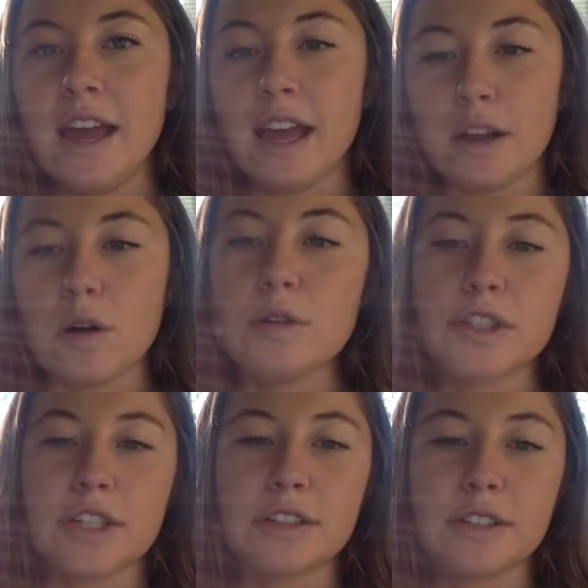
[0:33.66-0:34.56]
and
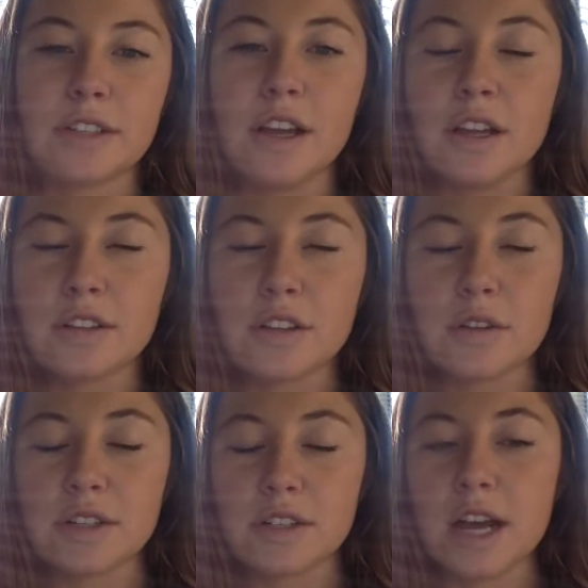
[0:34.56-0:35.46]
cultures. So,
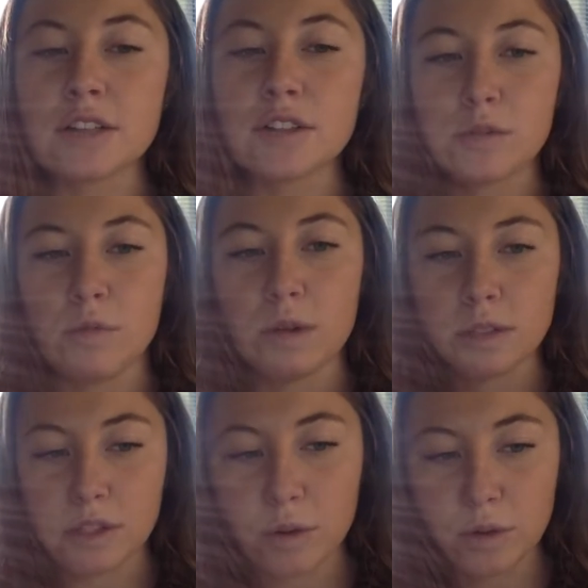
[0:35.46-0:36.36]
there's not just
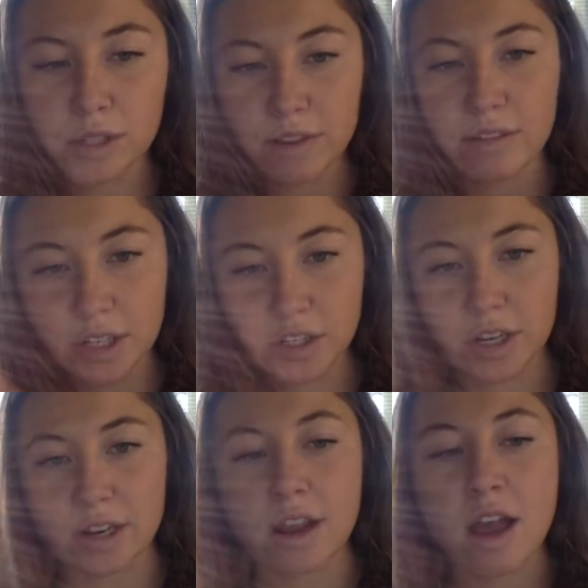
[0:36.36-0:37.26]
one sole
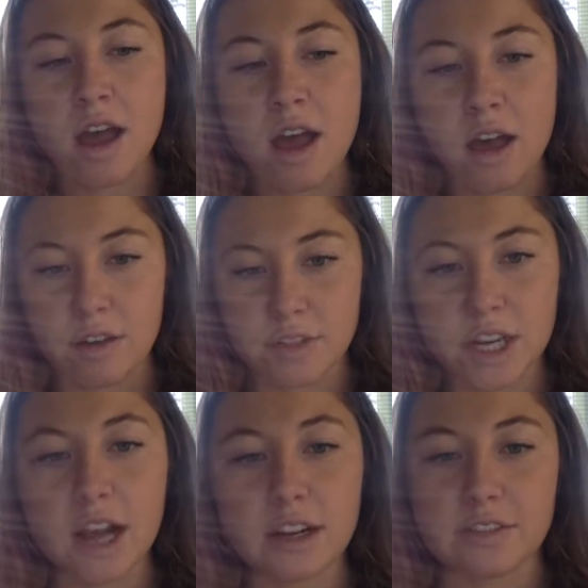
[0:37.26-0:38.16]
definition of
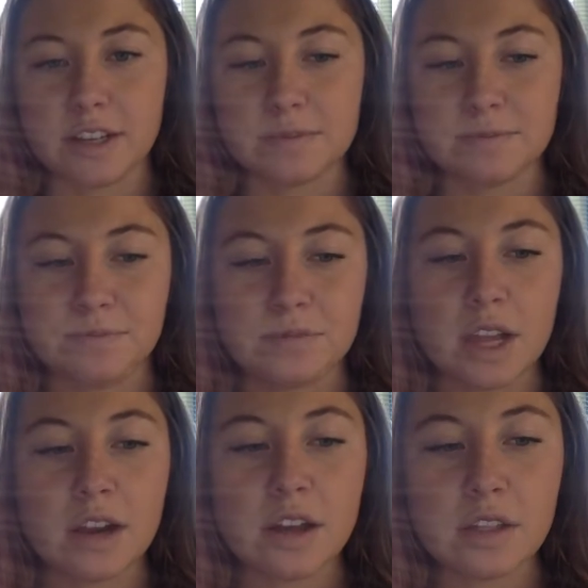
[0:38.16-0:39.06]
geography.
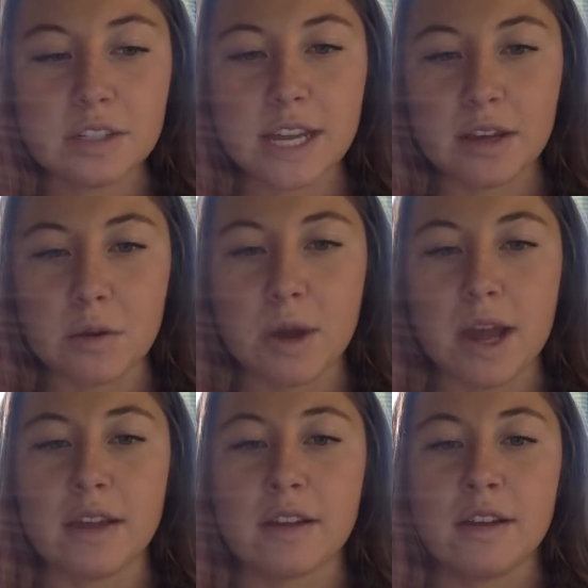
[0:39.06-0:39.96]
Another
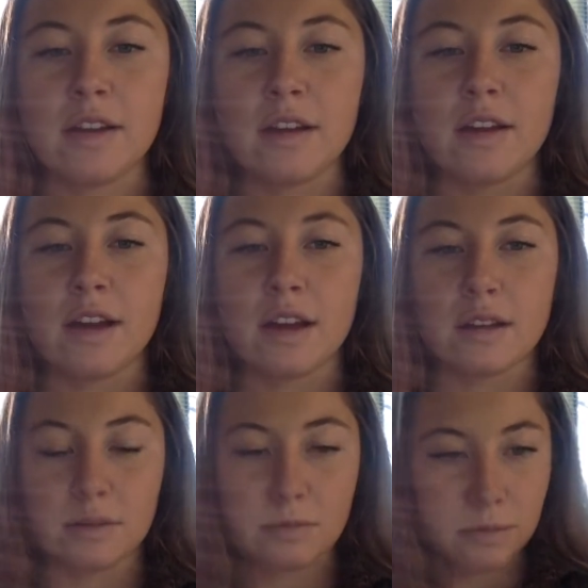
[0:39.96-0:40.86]
takeaway
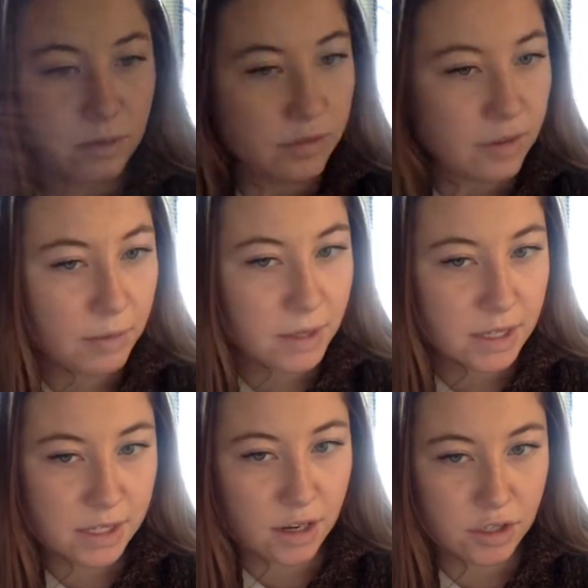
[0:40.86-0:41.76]
from the
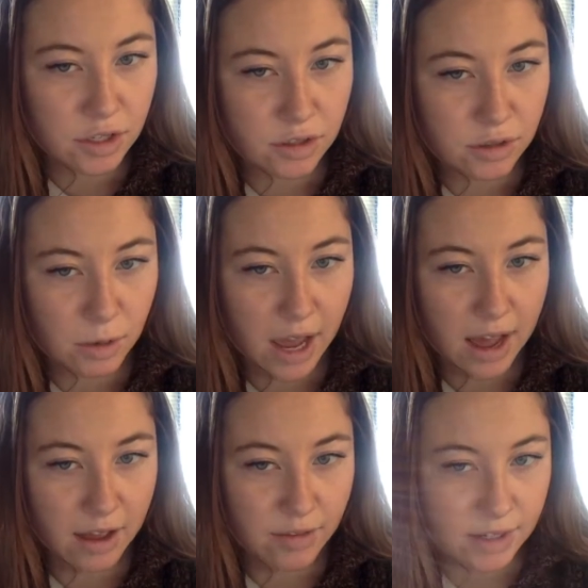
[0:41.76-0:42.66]
discussions we
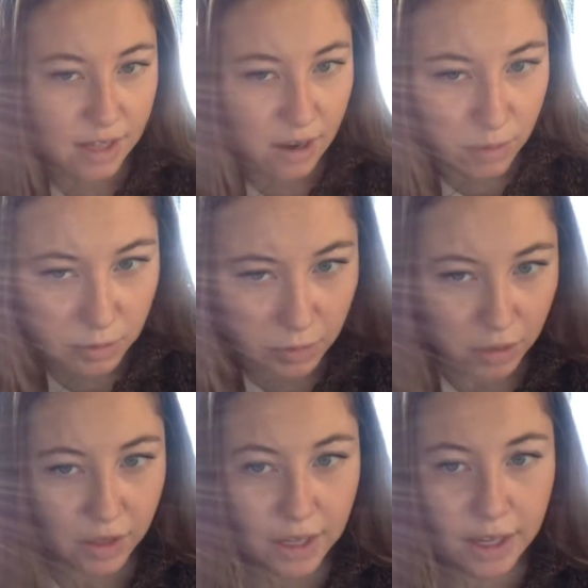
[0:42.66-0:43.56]
have is that when we're
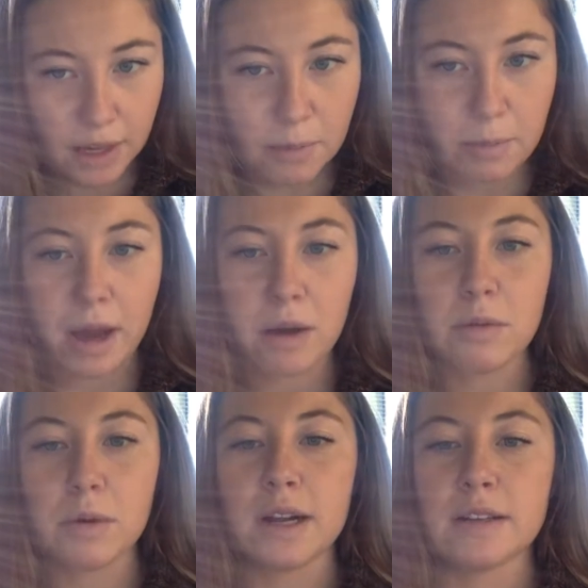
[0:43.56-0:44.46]
thinking
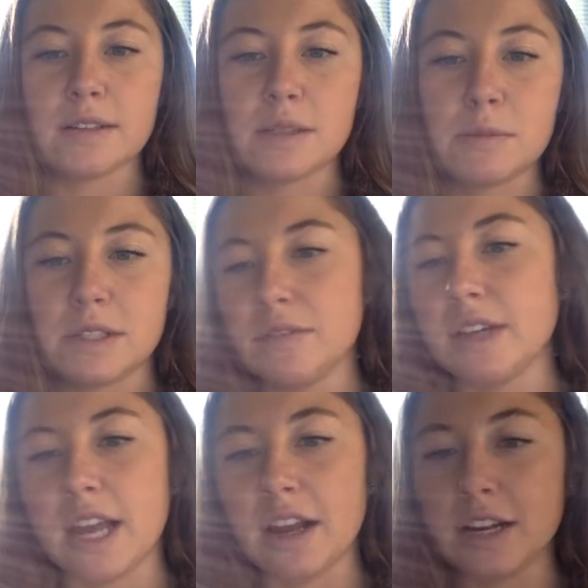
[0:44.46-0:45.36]
about where a
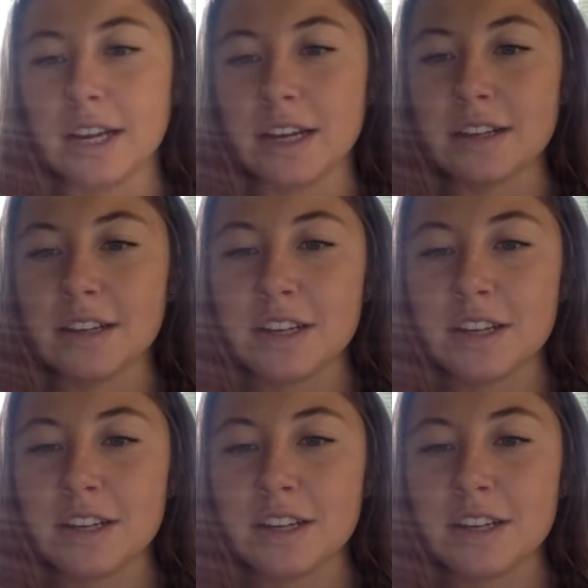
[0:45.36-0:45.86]
specific area